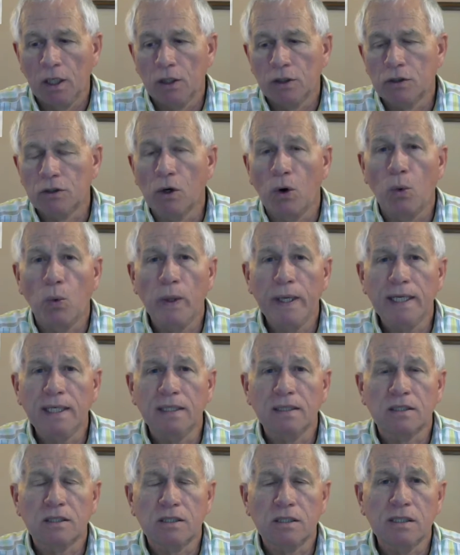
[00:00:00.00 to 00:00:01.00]
So we
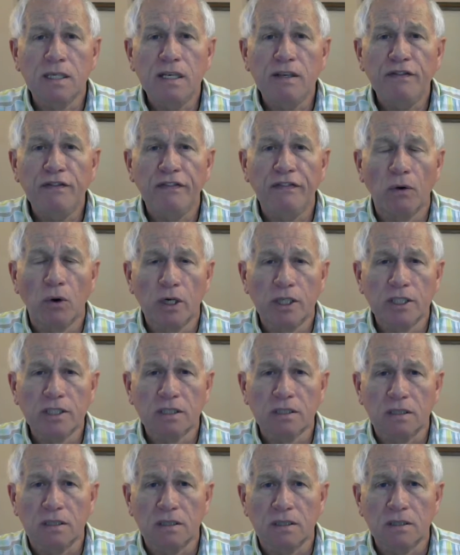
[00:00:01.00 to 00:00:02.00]
can see
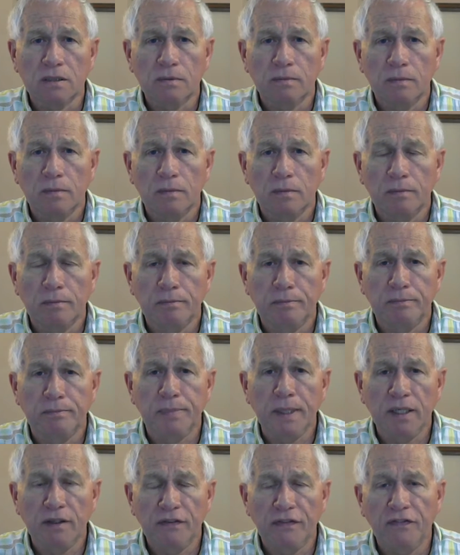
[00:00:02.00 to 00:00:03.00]
forces
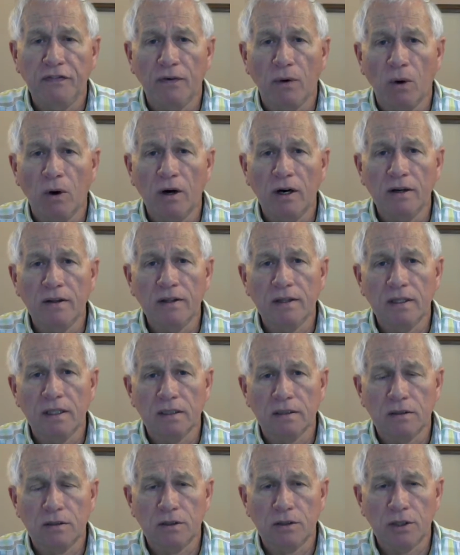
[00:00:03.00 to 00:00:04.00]
before
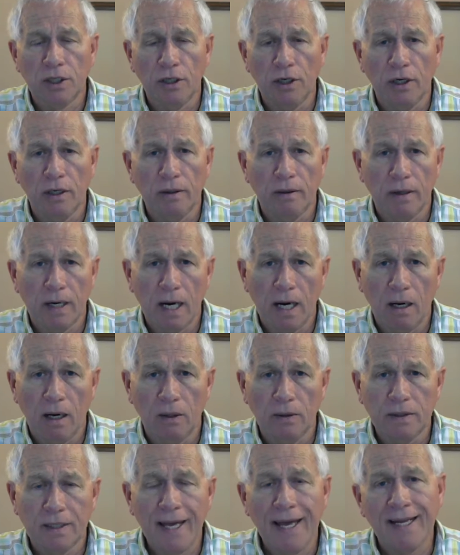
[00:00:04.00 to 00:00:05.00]
the
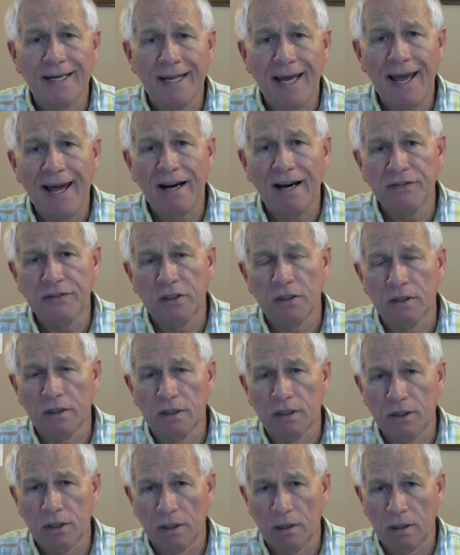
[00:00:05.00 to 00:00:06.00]
turnaround and after
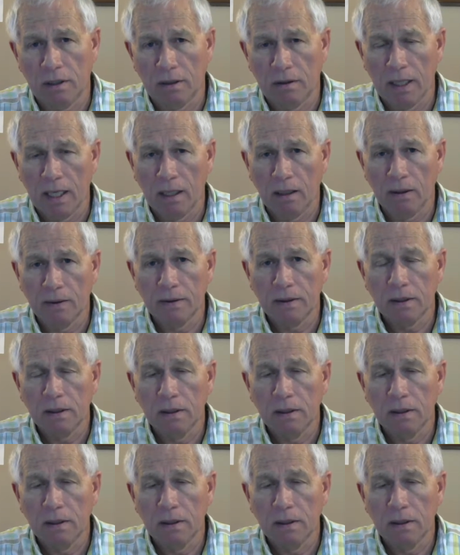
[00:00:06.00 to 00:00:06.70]
the turnaround.